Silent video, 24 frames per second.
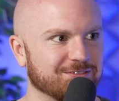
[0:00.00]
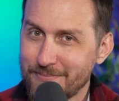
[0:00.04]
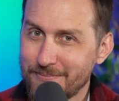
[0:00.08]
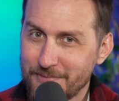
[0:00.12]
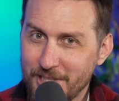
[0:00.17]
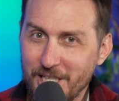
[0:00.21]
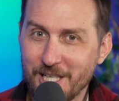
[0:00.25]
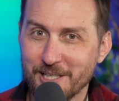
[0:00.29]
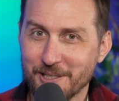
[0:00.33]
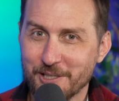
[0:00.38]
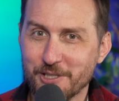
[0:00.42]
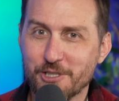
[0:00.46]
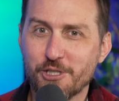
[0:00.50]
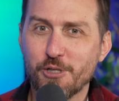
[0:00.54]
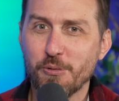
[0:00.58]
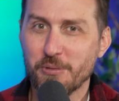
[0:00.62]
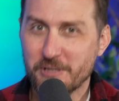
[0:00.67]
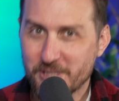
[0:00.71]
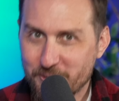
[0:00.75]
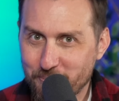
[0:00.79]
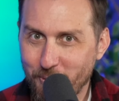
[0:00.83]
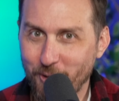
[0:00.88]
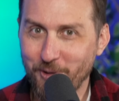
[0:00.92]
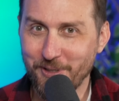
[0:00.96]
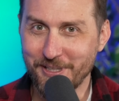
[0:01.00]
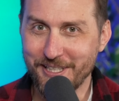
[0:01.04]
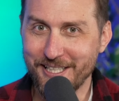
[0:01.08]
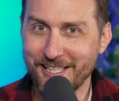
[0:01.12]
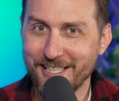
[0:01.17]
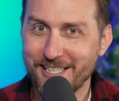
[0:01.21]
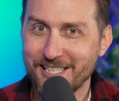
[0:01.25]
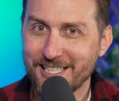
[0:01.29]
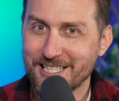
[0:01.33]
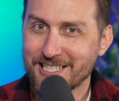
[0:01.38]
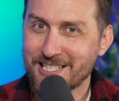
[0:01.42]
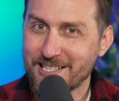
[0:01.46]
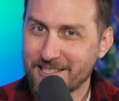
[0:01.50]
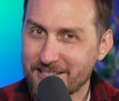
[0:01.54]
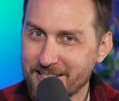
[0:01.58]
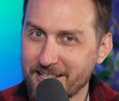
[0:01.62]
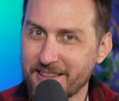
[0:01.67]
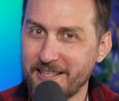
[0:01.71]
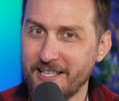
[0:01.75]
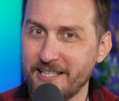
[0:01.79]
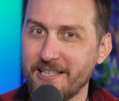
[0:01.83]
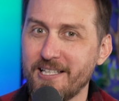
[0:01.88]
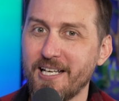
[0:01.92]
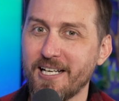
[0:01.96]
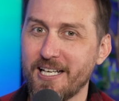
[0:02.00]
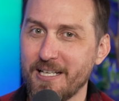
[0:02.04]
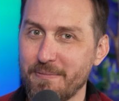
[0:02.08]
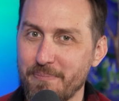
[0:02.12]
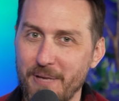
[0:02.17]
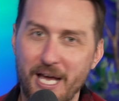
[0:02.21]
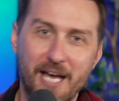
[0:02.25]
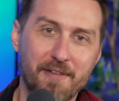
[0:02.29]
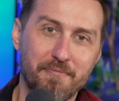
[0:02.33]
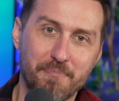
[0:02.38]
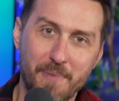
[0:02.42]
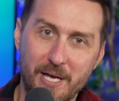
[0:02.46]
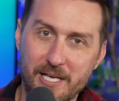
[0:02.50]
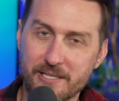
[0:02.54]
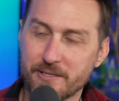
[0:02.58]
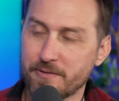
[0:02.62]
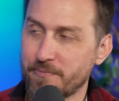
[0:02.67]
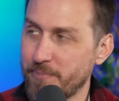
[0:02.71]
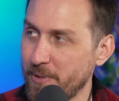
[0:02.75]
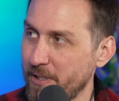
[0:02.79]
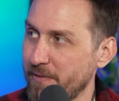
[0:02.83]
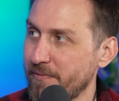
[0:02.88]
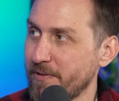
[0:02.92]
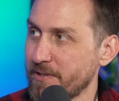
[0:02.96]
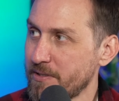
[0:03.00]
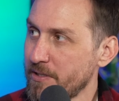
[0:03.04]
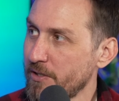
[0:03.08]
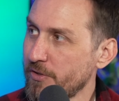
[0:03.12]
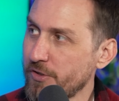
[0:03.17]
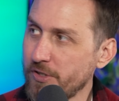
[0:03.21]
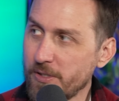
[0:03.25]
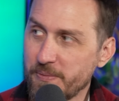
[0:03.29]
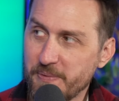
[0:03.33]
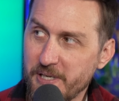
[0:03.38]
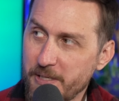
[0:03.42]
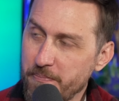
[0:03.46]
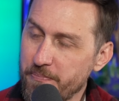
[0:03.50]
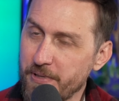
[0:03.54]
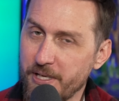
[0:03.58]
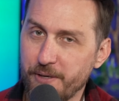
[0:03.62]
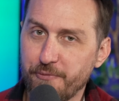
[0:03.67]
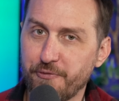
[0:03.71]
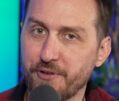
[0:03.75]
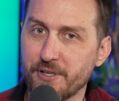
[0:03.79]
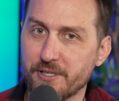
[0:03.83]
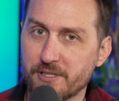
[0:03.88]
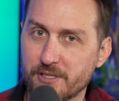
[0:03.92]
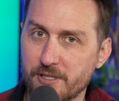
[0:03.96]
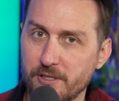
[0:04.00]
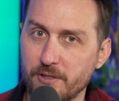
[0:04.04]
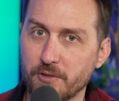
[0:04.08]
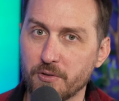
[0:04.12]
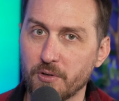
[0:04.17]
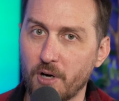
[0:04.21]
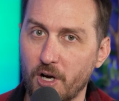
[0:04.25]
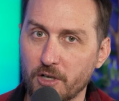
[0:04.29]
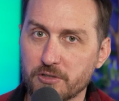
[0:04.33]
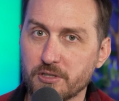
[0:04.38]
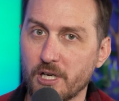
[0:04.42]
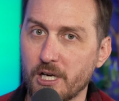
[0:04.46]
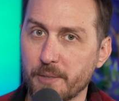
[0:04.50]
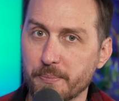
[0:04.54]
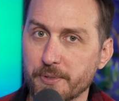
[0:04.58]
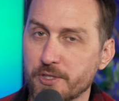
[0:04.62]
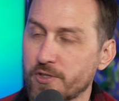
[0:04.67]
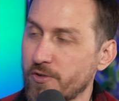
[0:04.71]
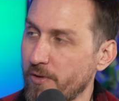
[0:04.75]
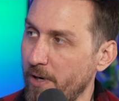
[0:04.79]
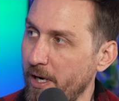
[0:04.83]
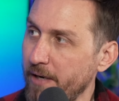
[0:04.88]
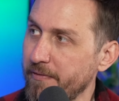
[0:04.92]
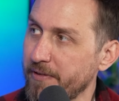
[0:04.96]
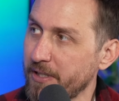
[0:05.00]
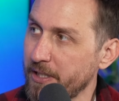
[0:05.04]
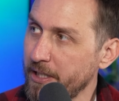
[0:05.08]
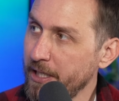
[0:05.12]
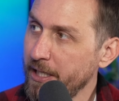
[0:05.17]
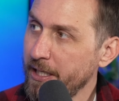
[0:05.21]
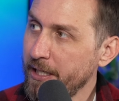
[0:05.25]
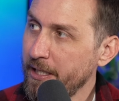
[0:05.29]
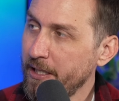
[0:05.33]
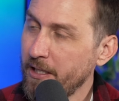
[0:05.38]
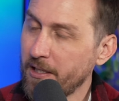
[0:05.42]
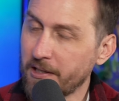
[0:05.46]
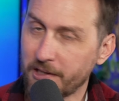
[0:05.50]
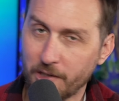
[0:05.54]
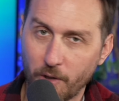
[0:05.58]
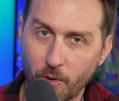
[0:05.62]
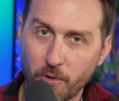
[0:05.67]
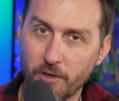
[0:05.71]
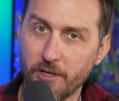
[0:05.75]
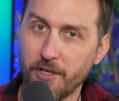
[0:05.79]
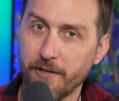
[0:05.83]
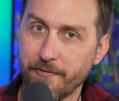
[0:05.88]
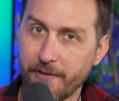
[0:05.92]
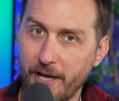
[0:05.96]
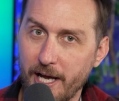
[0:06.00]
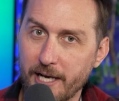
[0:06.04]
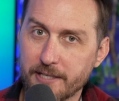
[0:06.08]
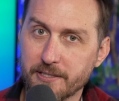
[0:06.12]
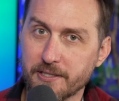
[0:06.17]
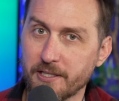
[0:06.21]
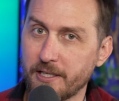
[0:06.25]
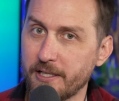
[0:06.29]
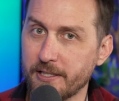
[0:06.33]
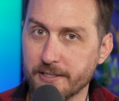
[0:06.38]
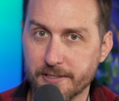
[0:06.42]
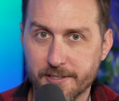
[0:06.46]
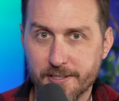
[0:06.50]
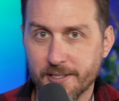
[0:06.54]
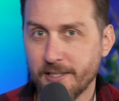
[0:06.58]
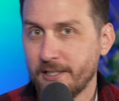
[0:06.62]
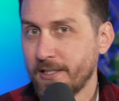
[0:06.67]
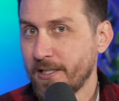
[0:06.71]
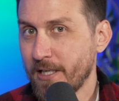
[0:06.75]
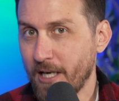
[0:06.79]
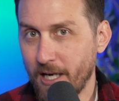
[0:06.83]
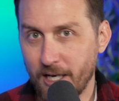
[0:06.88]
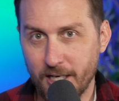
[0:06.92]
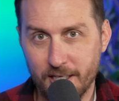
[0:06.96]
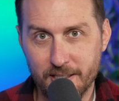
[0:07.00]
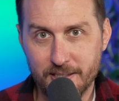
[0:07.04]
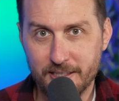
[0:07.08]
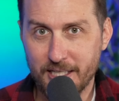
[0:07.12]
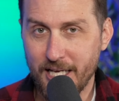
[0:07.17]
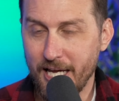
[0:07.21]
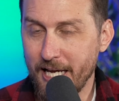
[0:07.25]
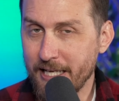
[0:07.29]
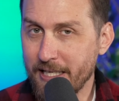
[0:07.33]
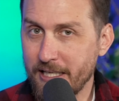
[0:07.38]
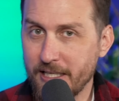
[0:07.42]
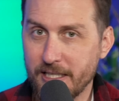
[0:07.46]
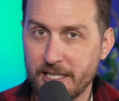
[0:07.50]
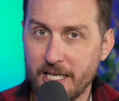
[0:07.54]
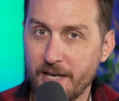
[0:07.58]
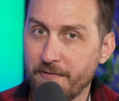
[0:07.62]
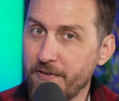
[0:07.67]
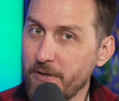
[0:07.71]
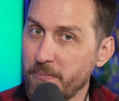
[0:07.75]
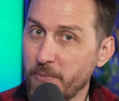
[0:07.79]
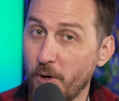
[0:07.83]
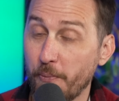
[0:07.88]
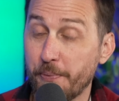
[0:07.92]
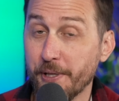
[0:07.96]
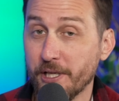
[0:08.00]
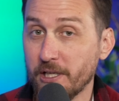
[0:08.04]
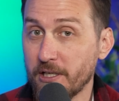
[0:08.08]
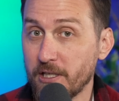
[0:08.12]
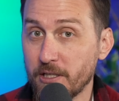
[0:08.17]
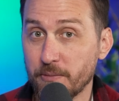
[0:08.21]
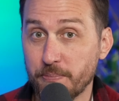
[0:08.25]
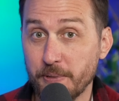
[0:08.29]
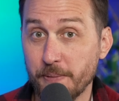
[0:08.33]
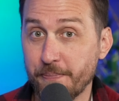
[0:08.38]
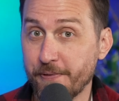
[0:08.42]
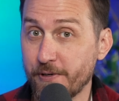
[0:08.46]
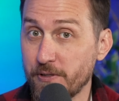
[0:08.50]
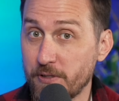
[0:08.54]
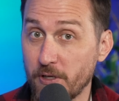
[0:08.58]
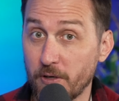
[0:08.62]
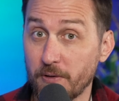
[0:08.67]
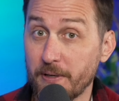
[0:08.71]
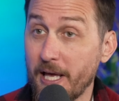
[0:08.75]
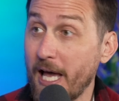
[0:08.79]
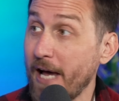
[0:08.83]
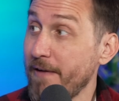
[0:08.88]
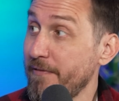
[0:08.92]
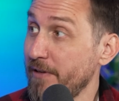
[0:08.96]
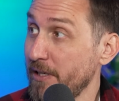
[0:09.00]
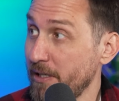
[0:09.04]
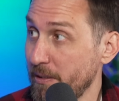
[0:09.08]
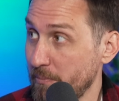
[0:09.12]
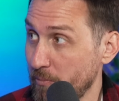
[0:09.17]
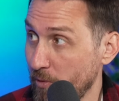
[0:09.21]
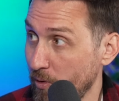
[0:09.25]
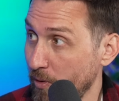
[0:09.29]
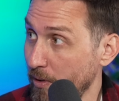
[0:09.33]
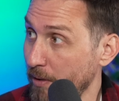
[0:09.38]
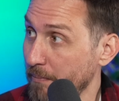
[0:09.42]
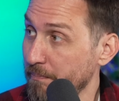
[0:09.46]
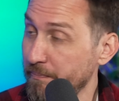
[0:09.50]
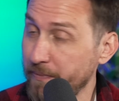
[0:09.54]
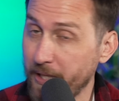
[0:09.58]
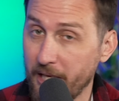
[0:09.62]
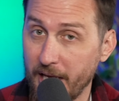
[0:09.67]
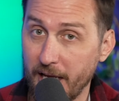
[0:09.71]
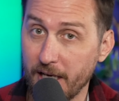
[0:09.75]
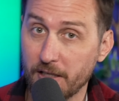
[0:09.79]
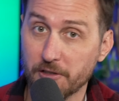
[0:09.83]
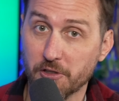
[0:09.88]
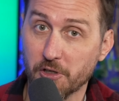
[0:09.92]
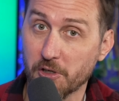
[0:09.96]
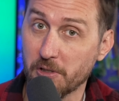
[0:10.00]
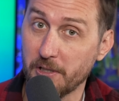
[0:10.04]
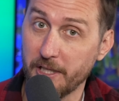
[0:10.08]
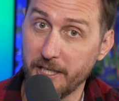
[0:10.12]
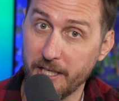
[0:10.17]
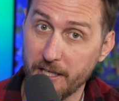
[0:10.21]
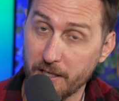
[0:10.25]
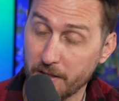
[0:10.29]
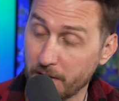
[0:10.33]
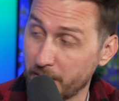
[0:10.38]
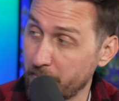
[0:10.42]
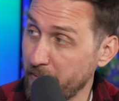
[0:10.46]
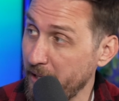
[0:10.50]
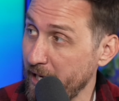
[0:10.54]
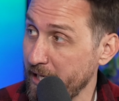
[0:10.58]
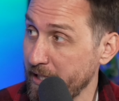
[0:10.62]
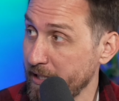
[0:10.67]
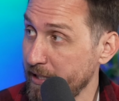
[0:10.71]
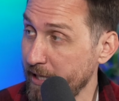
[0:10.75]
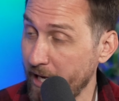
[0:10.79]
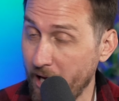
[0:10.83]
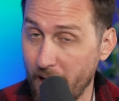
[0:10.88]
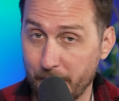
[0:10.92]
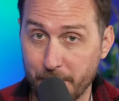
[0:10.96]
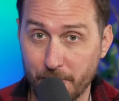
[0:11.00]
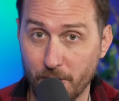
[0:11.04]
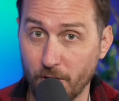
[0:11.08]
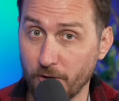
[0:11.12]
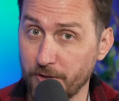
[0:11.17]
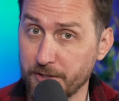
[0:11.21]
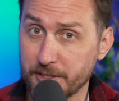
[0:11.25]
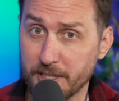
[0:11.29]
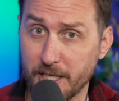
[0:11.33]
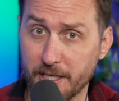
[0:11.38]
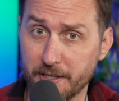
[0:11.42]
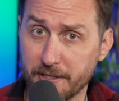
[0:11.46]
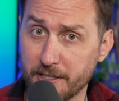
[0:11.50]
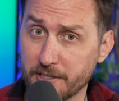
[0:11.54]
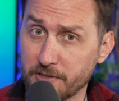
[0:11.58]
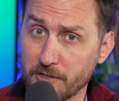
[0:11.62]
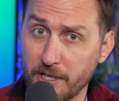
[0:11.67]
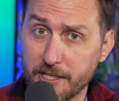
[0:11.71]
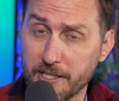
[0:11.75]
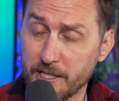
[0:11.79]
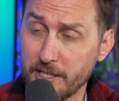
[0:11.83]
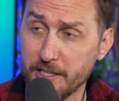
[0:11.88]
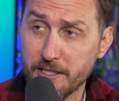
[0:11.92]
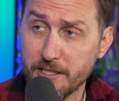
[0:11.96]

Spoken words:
Yeah, let's do it smartly, because this is a thing that can have massive benefits. There's so many benefits to autonomous driving. Lowering of accidents, giving mobility to people who don't have it anymore, elderly or handicapped or all these kind of things. Like,